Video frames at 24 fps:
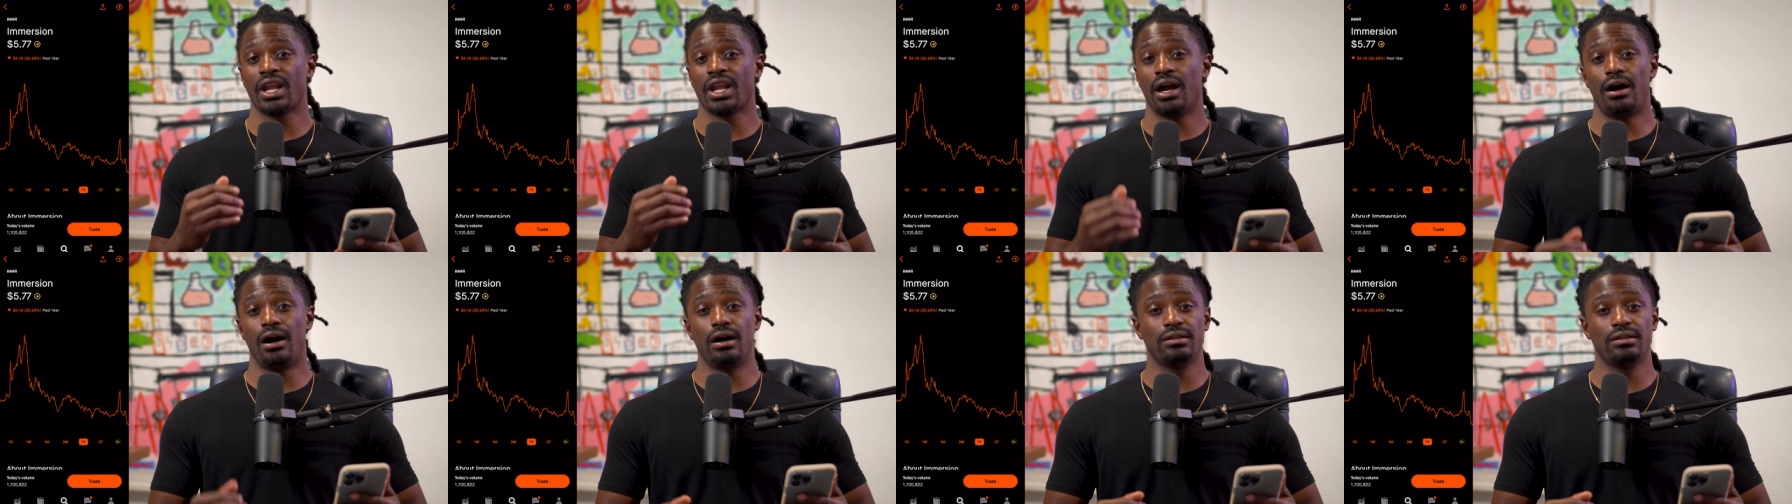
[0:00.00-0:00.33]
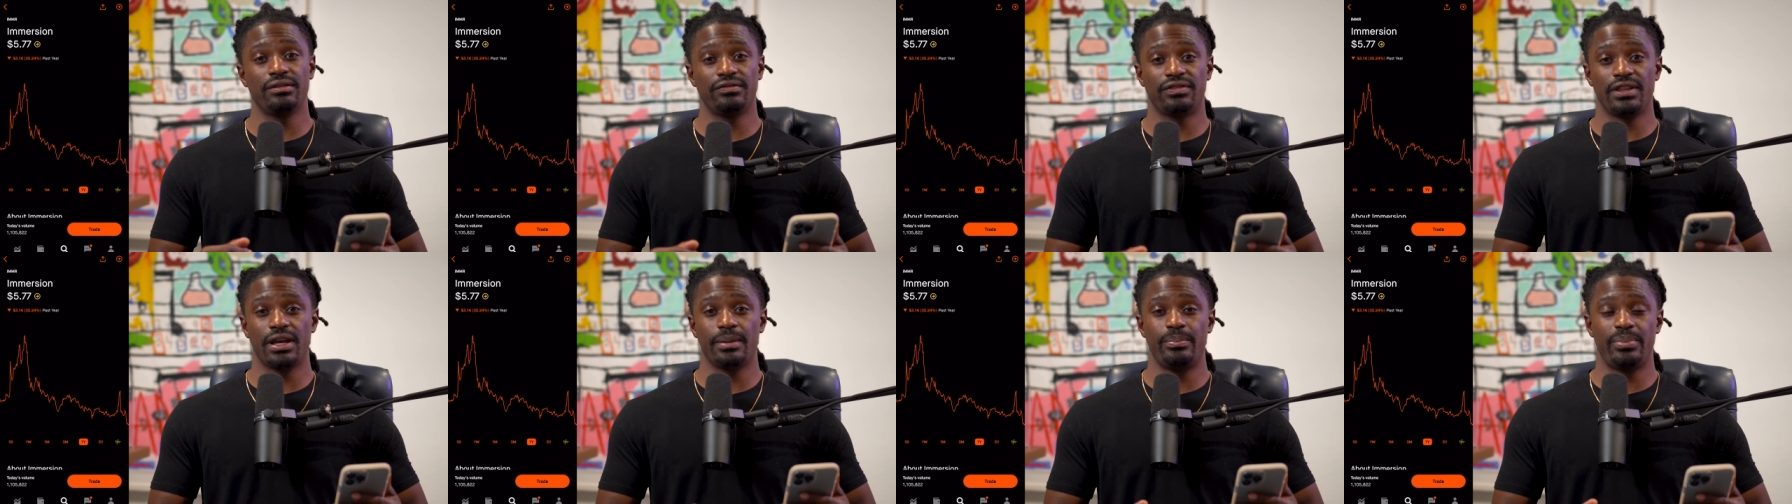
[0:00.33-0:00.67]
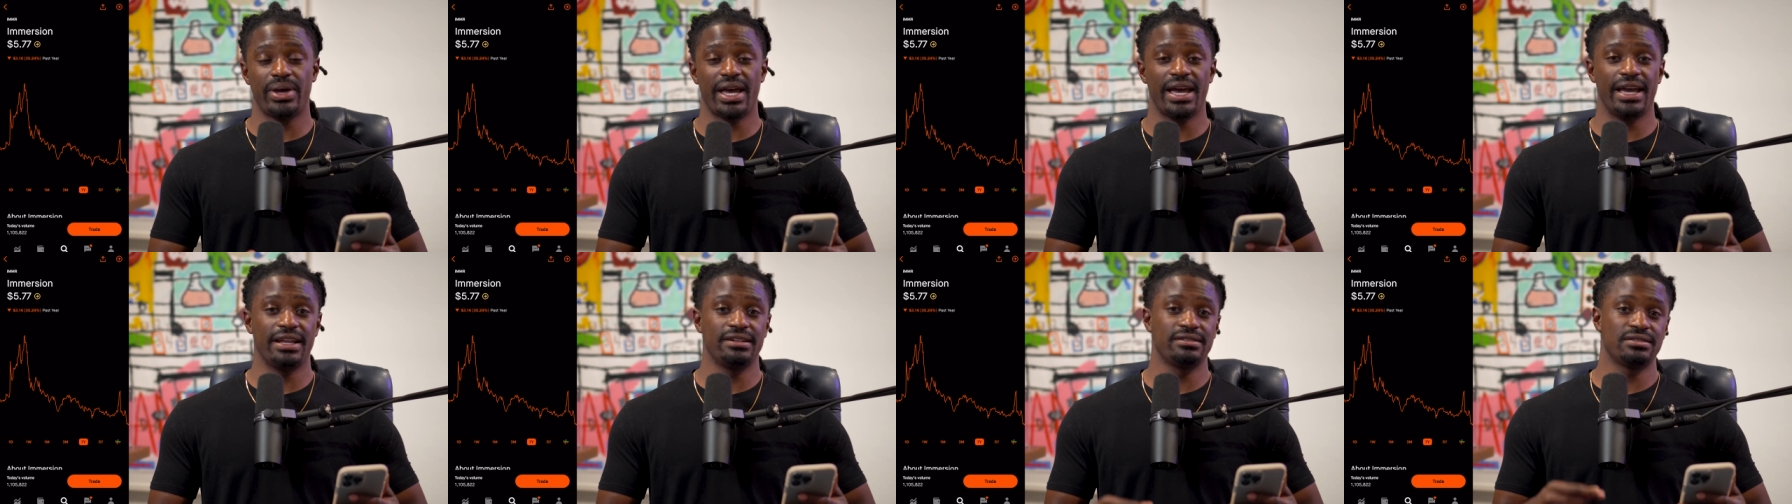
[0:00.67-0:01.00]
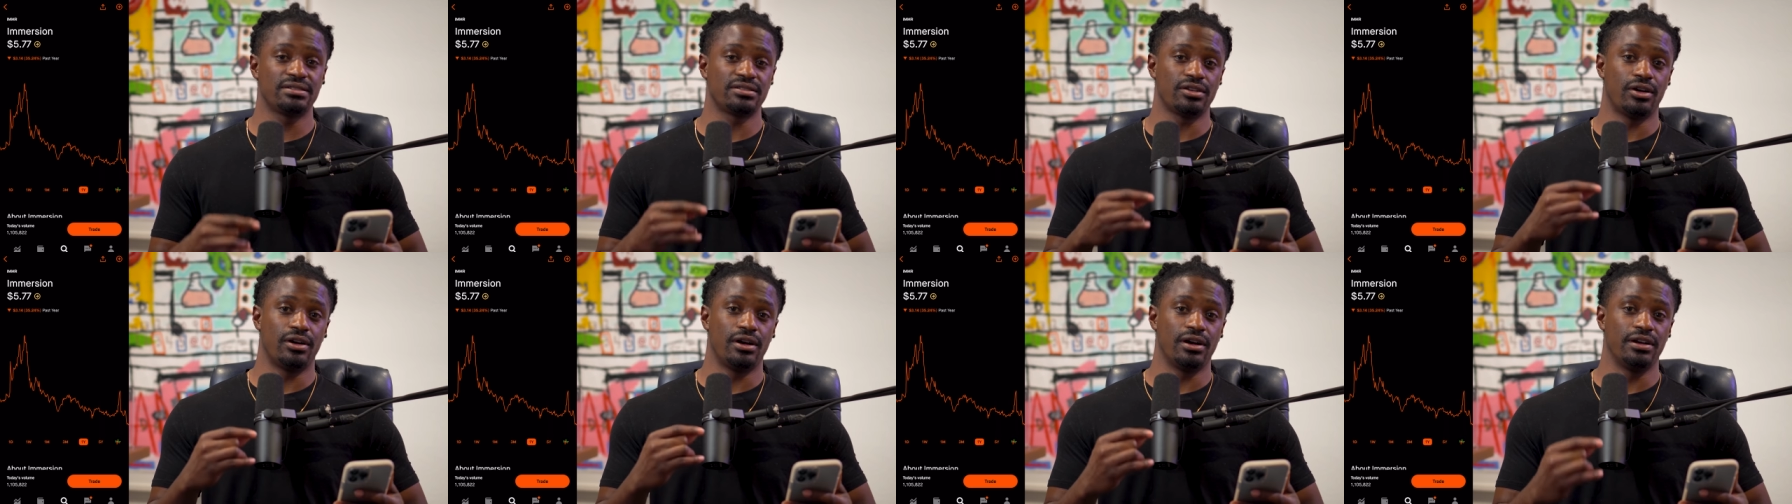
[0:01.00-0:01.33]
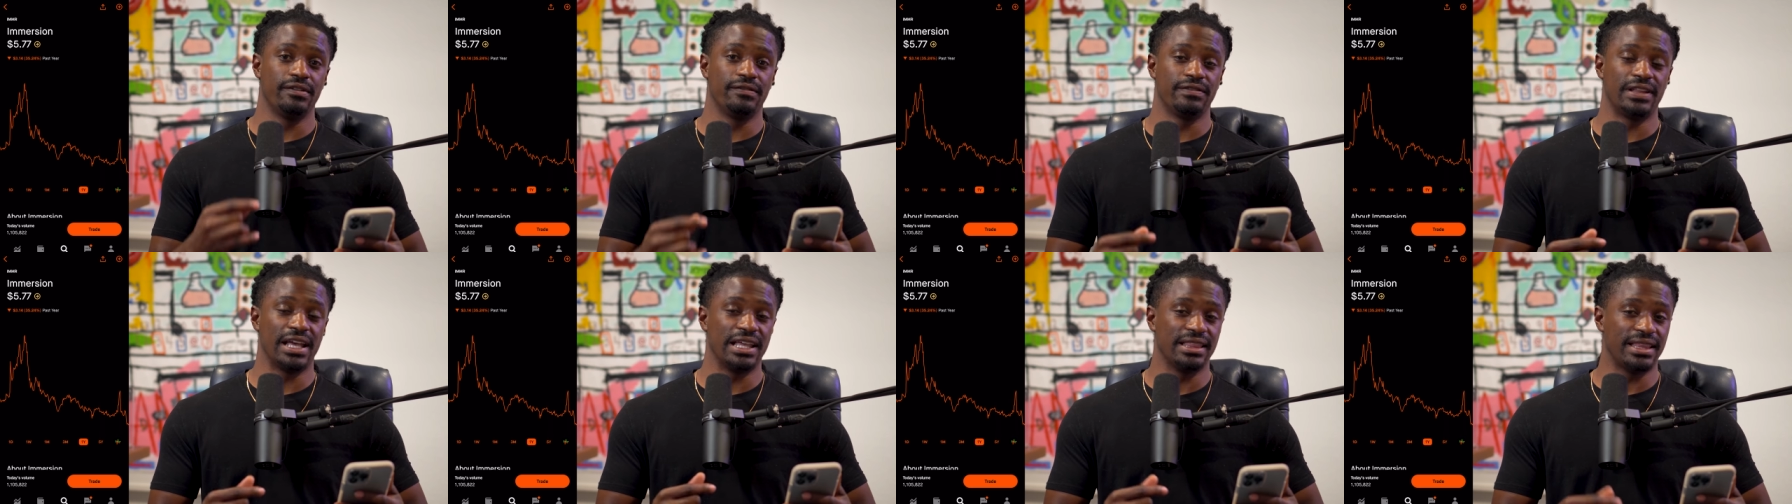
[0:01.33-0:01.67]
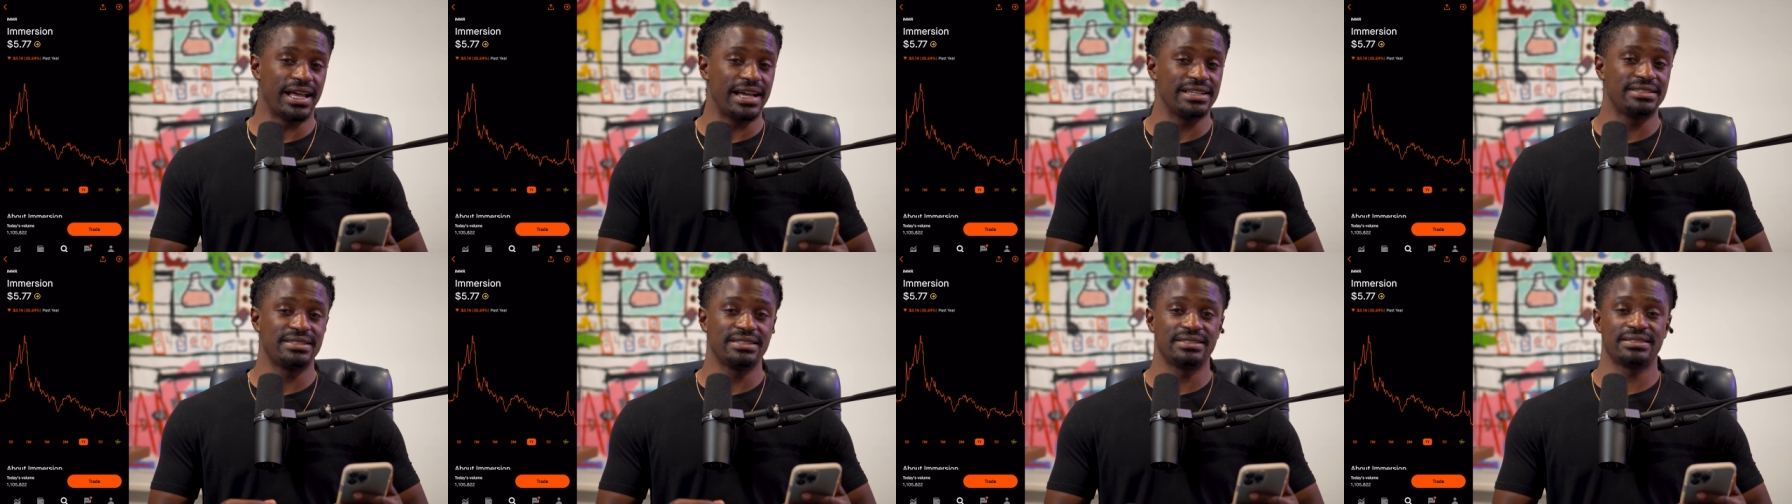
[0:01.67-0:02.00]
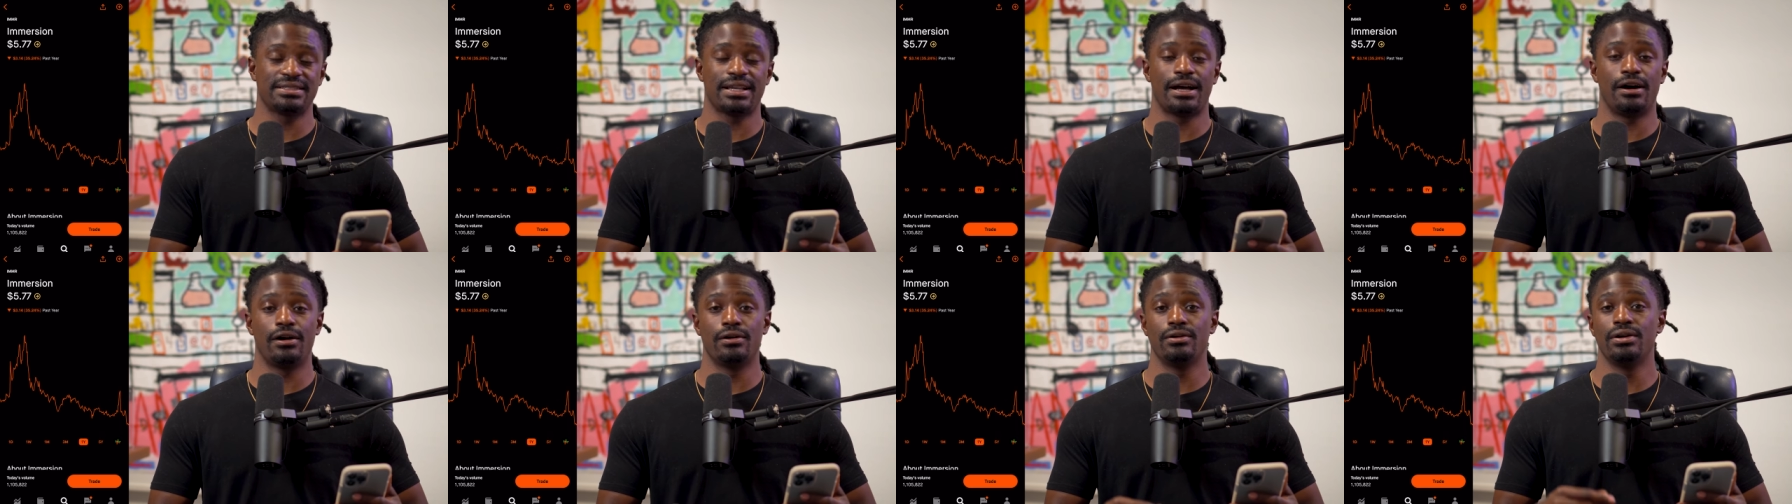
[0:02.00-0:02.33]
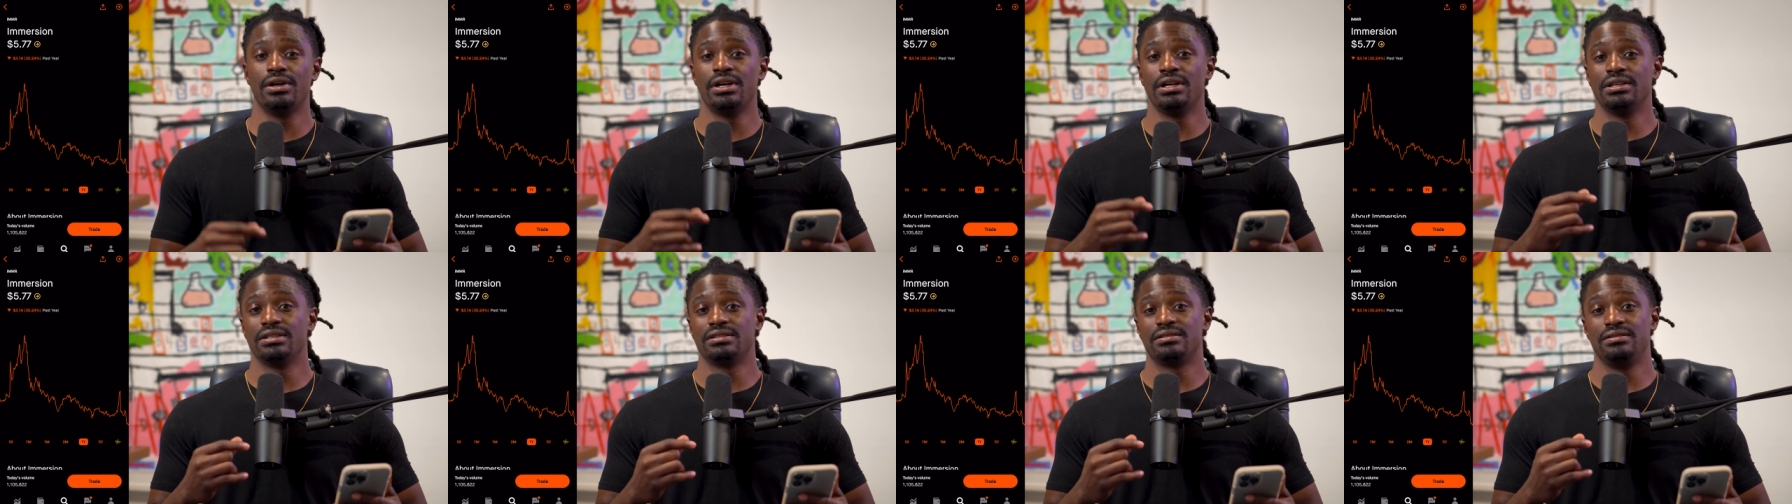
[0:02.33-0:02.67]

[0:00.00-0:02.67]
all of their patents or if they license out